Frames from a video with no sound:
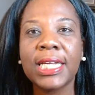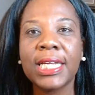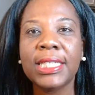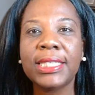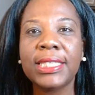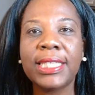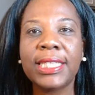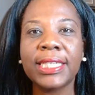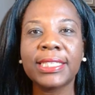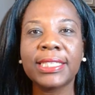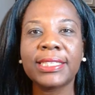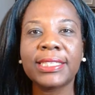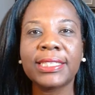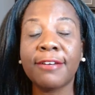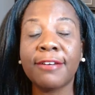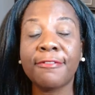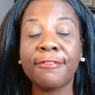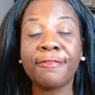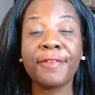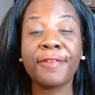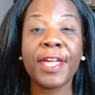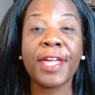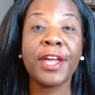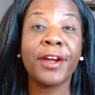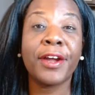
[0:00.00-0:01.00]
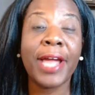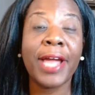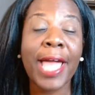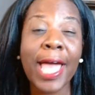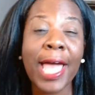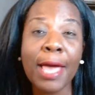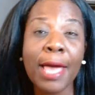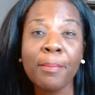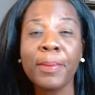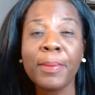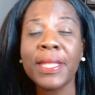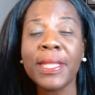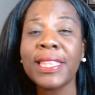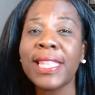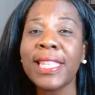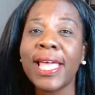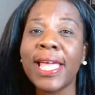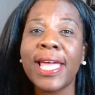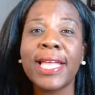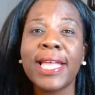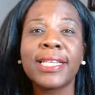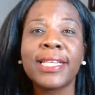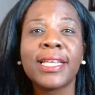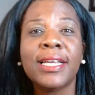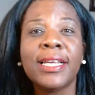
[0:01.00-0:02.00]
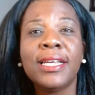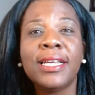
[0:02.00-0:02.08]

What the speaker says: this affair happened, that